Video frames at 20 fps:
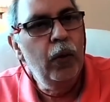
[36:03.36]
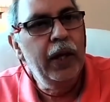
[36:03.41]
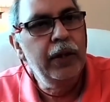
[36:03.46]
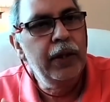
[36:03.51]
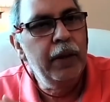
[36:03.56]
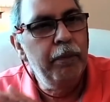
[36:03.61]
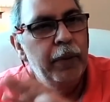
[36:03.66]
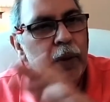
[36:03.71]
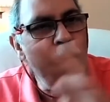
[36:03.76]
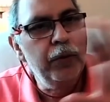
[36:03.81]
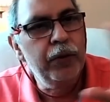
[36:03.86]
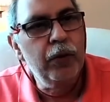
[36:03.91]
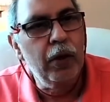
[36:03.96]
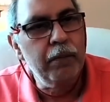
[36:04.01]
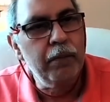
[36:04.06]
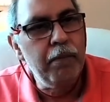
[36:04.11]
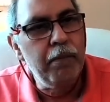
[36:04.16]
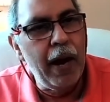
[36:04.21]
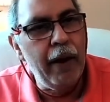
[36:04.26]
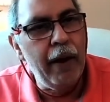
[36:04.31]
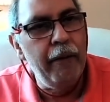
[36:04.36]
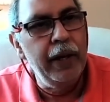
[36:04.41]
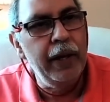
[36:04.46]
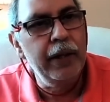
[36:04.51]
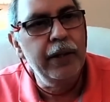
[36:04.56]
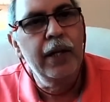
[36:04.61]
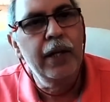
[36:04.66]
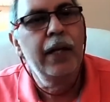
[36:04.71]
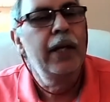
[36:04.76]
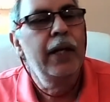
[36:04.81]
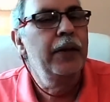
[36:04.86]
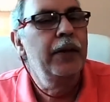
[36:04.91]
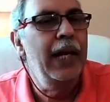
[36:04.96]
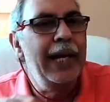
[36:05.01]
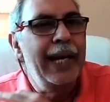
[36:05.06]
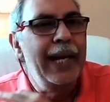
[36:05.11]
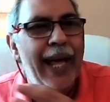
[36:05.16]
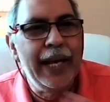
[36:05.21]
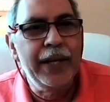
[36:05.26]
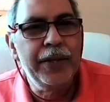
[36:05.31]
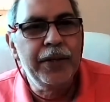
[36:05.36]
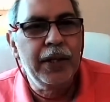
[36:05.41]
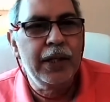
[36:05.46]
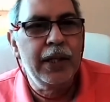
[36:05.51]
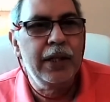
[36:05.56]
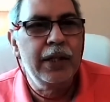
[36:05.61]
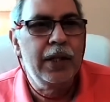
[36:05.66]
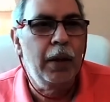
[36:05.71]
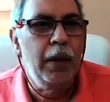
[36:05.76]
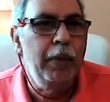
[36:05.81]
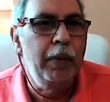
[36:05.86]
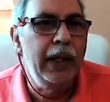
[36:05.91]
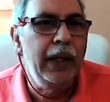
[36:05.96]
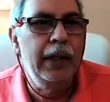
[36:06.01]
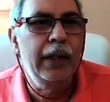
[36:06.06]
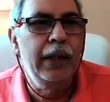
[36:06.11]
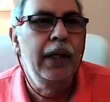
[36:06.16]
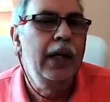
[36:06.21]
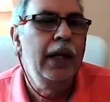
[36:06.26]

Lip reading: they both got married. They landed in Dublin,